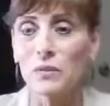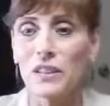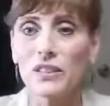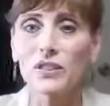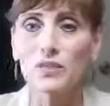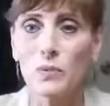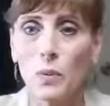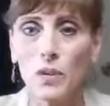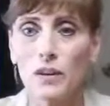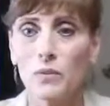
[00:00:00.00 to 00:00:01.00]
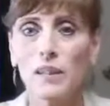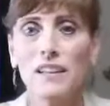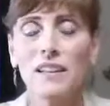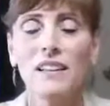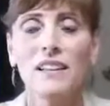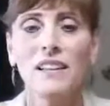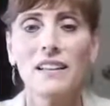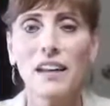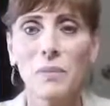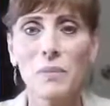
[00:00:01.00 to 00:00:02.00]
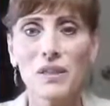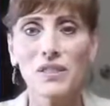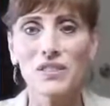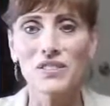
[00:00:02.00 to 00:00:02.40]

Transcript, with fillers: We learned more. We got better.